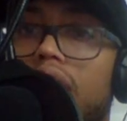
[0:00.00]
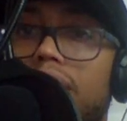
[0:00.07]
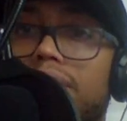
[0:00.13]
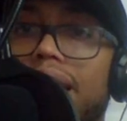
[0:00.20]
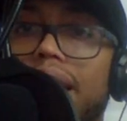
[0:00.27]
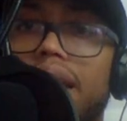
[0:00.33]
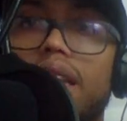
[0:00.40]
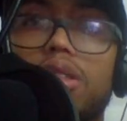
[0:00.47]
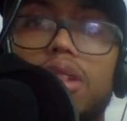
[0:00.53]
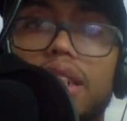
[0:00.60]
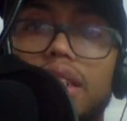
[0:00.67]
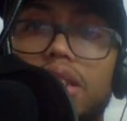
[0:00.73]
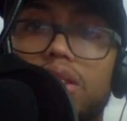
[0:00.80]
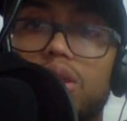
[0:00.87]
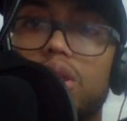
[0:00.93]
I mean, he
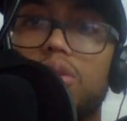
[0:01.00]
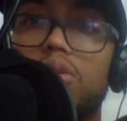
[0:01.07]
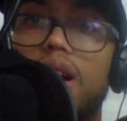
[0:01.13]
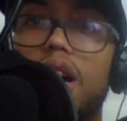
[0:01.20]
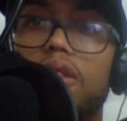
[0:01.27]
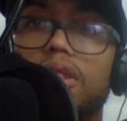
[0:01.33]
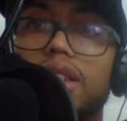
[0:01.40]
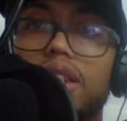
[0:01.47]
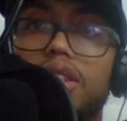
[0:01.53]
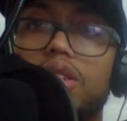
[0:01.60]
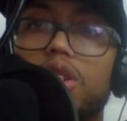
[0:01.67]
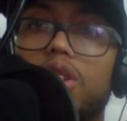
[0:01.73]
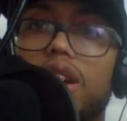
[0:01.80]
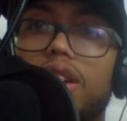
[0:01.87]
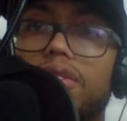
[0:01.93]
wasn't doing well with the
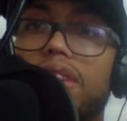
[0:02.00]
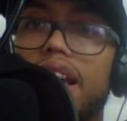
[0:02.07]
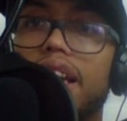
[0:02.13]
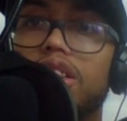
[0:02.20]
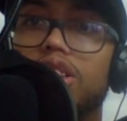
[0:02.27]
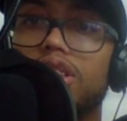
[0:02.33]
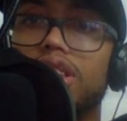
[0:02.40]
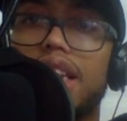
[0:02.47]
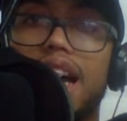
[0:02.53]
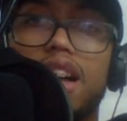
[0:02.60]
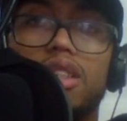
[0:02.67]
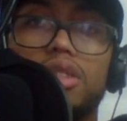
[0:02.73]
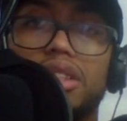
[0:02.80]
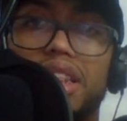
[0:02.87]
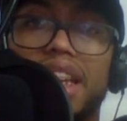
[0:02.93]
New York Rangers, I
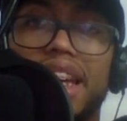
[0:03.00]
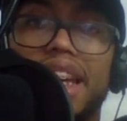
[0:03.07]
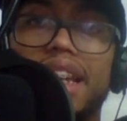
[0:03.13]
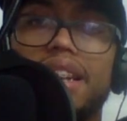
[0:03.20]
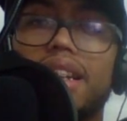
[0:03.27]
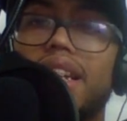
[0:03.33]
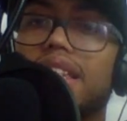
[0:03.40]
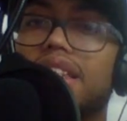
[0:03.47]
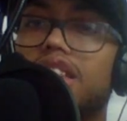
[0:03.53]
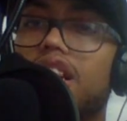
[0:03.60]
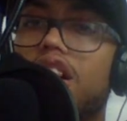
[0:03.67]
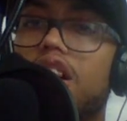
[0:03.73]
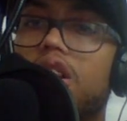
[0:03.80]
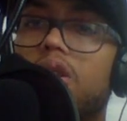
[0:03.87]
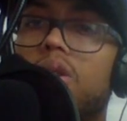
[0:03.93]
don't think. And
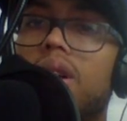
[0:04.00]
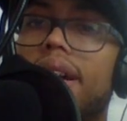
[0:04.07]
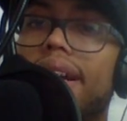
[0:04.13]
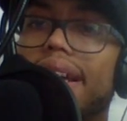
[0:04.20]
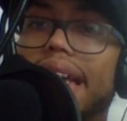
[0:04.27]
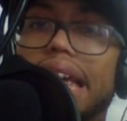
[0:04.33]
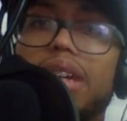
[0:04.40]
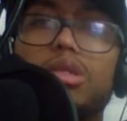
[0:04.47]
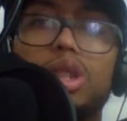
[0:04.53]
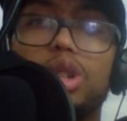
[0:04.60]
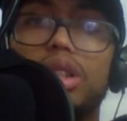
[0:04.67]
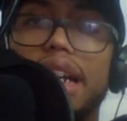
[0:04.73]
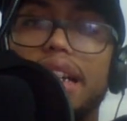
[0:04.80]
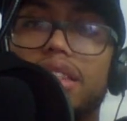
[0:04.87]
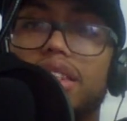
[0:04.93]
so he was
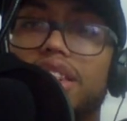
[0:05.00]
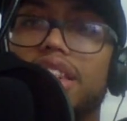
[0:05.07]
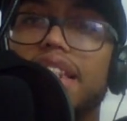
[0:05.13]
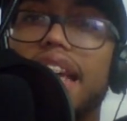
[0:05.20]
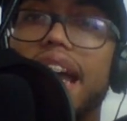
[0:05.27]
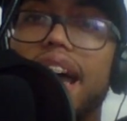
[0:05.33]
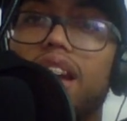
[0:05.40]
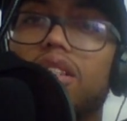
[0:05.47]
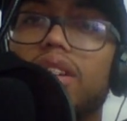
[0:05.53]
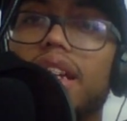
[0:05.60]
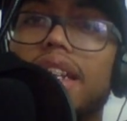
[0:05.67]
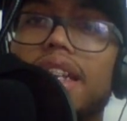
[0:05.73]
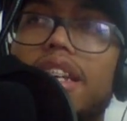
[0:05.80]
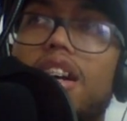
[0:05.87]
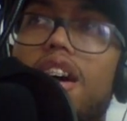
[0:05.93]
traded to Seattle,
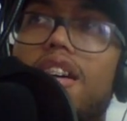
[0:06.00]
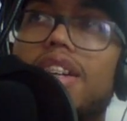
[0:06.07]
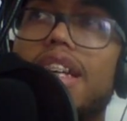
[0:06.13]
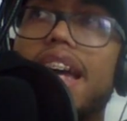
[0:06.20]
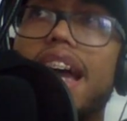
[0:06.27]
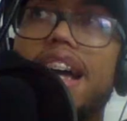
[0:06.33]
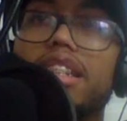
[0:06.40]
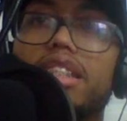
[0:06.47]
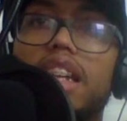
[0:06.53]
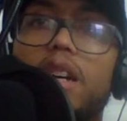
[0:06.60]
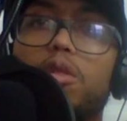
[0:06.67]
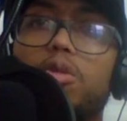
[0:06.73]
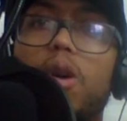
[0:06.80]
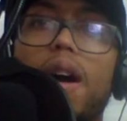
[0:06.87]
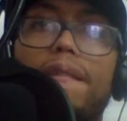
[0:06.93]
and he already has
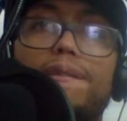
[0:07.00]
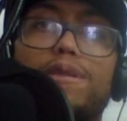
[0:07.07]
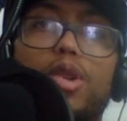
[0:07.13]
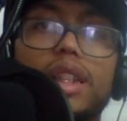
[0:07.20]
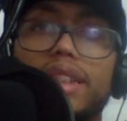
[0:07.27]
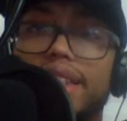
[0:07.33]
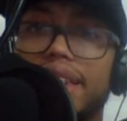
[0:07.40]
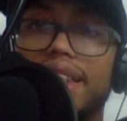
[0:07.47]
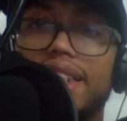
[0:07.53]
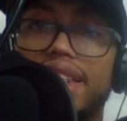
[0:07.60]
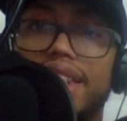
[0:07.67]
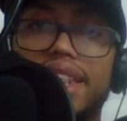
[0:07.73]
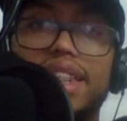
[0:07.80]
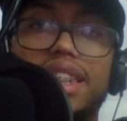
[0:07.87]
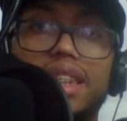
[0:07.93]
14,
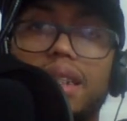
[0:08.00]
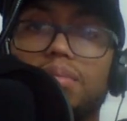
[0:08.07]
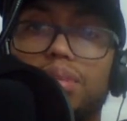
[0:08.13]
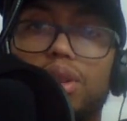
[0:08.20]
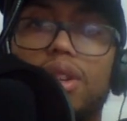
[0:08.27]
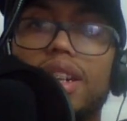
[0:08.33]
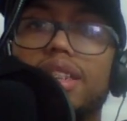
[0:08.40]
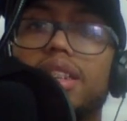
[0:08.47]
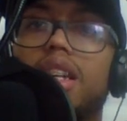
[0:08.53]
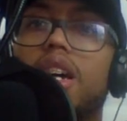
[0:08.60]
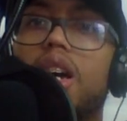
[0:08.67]
16 points